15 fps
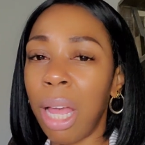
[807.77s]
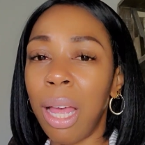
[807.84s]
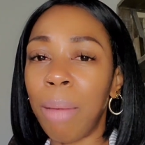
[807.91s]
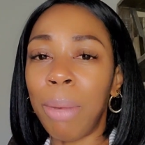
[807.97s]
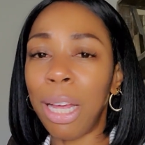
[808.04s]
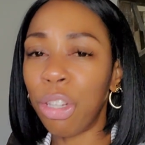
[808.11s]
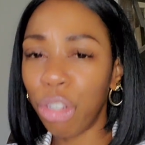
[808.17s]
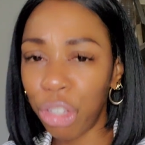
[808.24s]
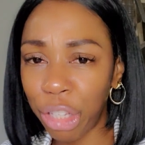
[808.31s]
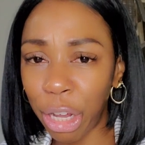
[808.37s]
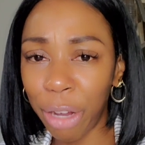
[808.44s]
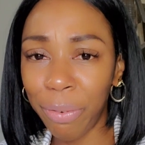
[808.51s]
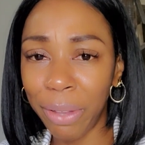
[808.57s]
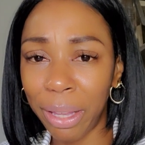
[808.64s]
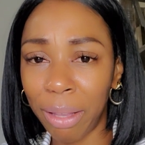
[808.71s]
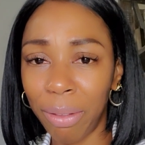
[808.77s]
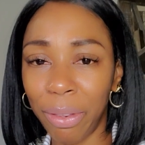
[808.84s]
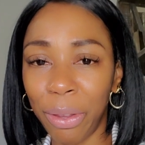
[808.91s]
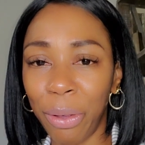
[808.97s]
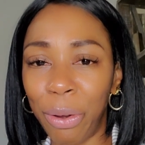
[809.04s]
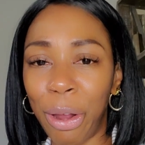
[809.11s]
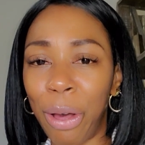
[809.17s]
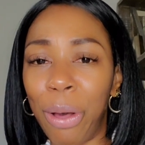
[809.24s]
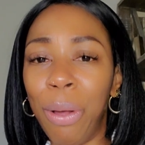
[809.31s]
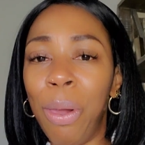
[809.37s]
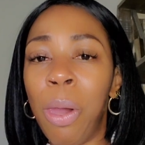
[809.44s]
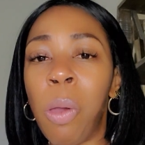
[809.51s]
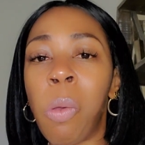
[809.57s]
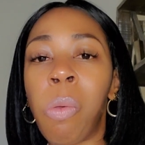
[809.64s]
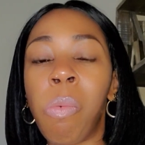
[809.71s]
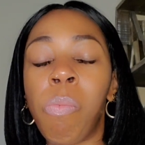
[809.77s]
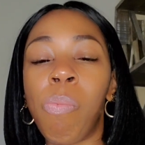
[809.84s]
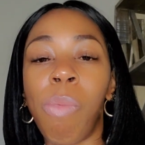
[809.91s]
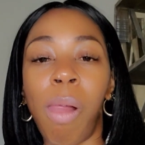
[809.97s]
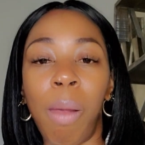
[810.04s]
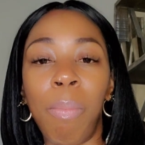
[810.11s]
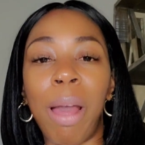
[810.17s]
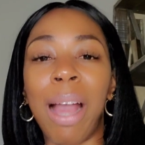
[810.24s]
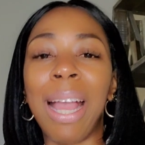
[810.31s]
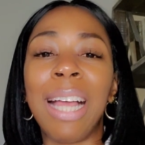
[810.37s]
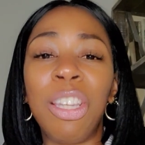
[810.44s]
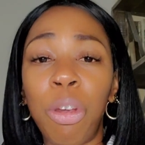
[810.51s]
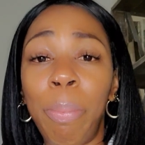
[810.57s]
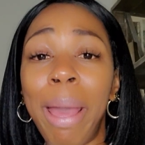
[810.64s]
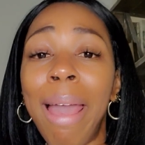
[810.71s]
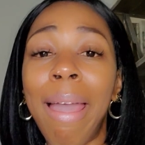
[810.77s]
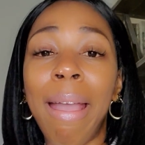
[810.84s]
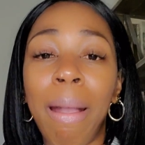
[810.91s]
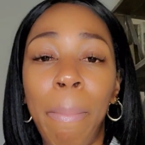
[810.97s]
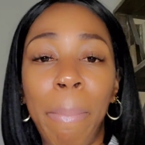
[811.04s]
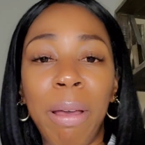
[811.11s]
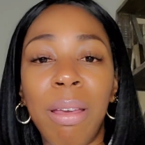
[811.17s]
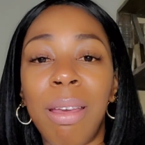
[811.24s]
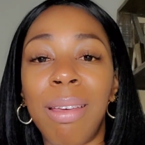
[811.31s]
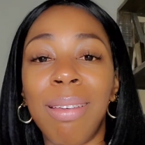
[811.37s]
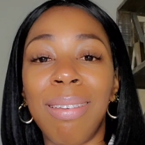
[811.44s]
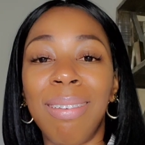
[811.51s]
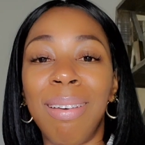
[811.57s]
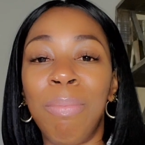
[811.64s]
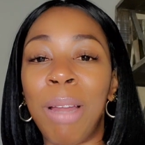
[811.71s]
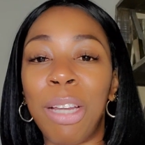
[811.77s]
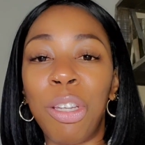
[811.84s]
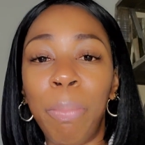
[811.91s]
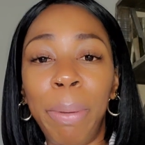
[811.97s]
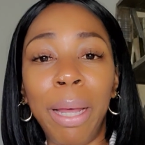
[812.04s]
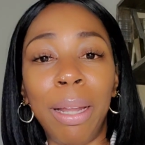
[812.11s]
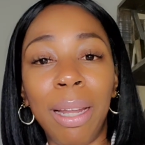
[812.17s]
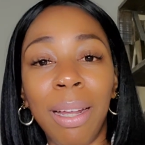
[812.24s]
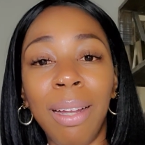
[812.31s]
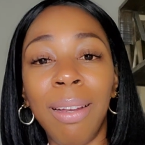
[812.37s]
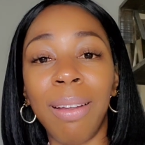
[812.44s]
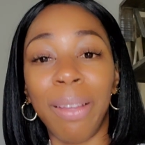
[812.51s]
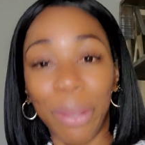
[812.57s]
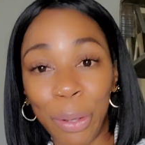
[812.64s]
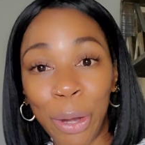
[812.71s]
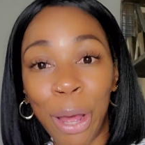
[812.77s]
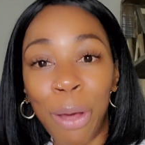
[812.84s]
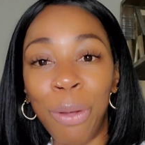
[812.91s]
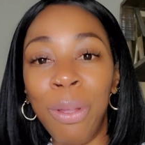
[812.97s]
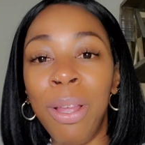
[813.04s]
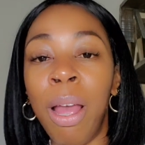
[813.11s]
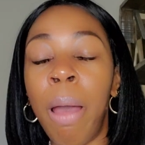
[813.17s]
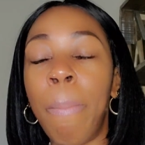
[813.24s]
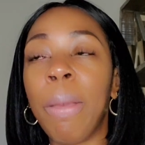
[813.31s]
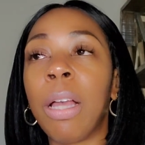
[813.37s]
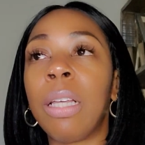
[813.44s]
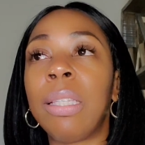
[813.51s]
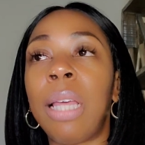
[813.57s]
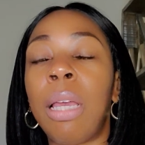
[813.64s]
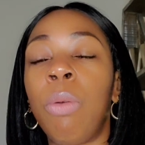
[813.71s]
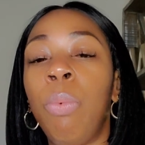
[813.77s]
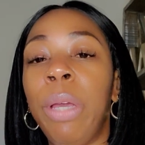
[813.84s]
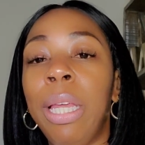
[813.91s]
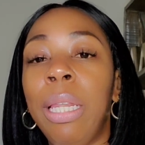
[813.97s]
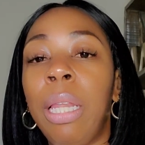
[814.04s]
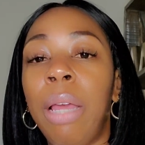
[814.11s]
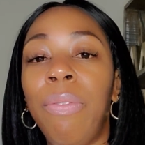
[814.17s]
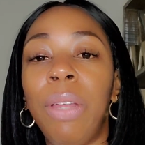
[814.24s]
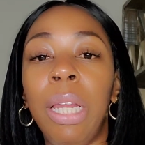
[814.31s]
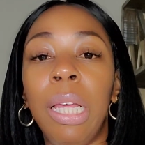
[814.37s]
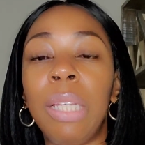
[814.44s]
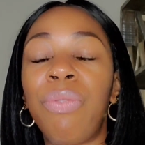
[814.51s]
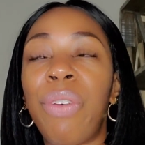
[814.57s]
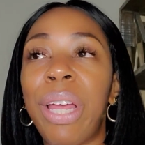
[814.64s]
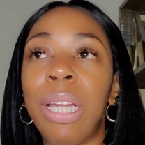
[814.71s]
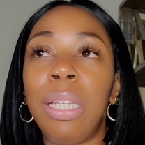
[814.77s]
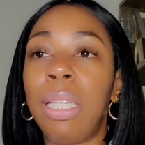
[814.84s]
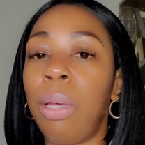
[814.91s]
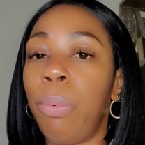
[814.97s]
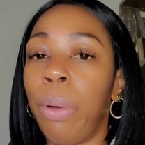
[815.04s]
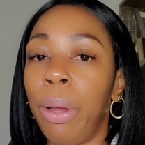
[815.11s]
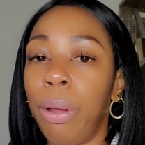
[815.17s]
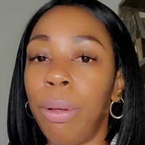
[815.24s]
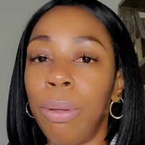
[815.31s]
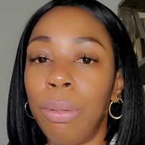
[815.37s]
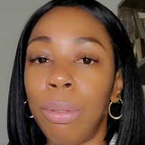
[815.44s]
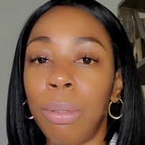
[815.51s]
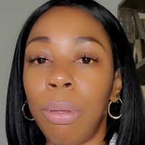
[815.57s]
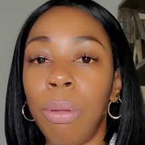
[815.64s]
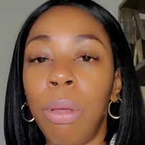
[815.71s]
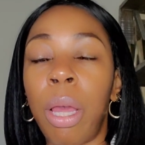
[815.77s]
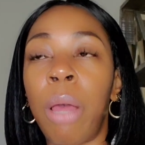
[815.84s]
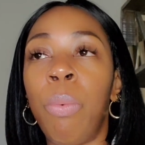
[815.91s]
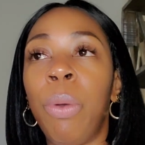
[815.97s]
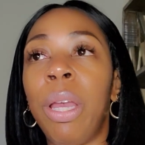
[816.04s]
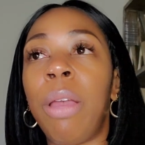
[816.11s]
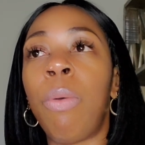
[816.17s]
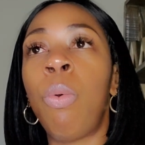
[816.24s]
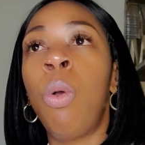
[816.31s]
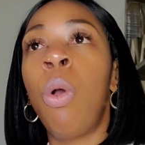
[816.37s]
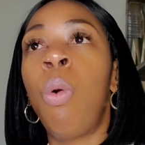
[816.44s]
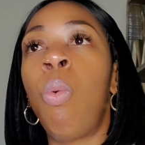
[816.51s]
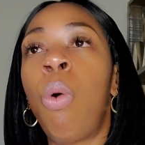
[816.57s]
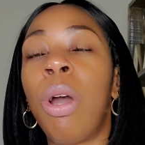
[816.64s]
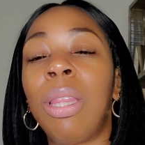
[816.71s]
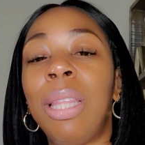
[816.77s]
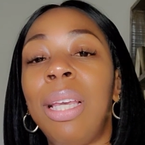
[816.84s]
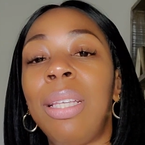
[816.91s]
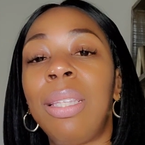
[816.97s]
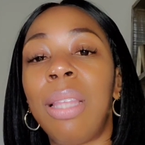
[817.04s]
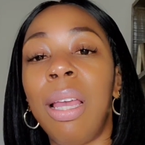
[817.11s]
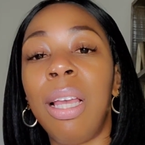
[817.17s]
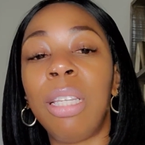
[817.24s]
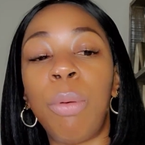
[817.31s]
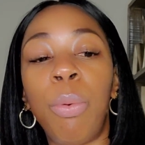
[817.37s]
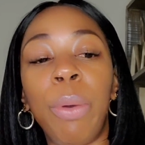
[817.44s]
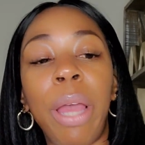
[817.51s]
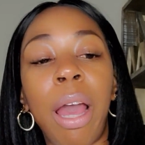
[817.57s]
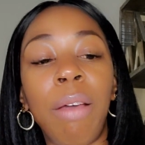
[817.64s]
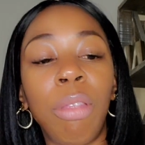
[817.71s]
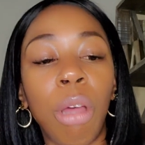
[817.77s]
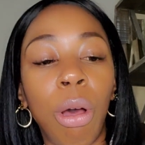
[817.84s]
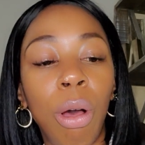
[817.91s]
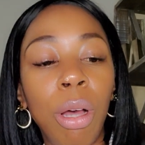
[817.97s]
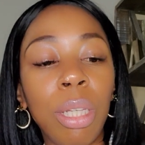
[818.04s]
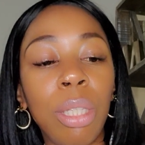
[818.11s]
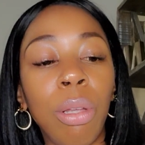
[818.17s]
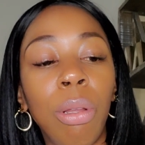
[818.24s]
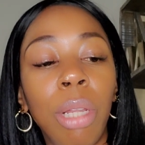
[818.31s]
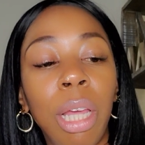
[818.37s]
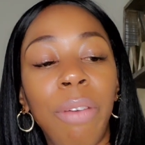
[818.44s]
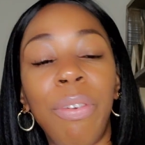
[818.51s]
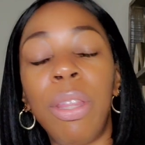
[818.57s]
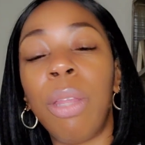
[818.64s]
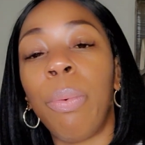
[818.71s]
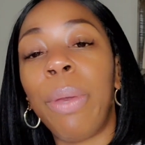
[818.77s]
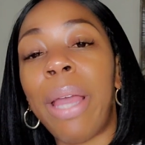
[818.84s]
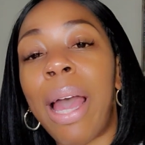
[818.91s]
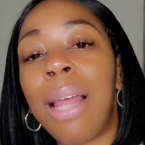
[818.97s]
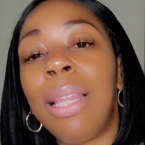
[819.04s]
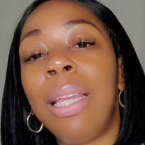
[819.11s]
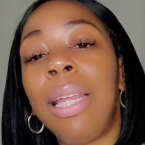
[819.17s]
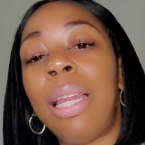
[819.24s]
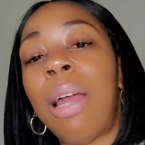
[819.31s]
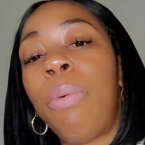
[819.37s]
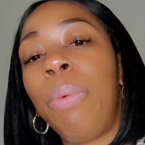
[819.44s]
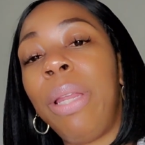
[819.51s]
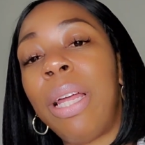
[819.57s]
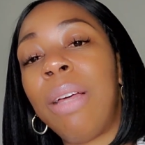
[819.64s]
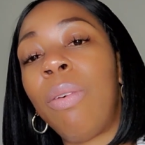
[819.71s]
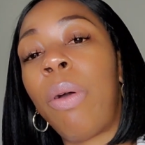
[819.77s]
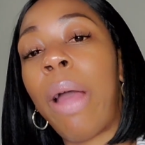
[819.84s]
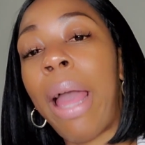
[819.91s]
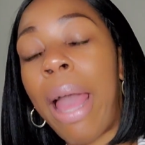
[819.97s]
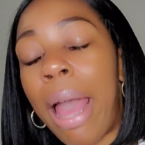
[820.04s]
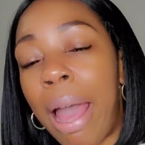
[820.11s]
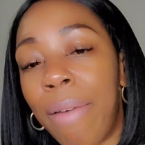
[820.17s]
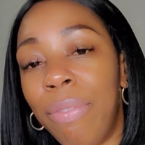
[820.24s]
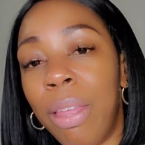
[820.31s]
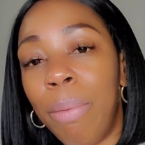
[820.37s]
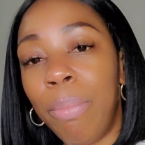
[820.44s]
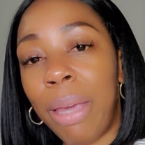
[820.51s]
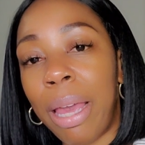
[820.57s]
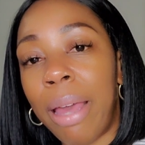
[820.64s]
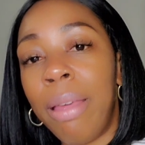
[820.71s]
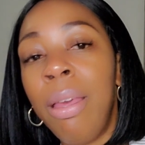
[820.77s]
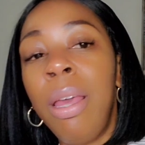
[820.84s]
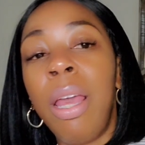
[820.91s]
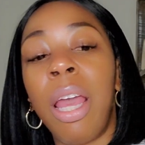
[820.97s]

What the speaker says: I'm not your servant, I got your back, but I'm not your butler, because we live in these fantasy worlds and we want these things, but we have to also live in the reality that we don't have them yet.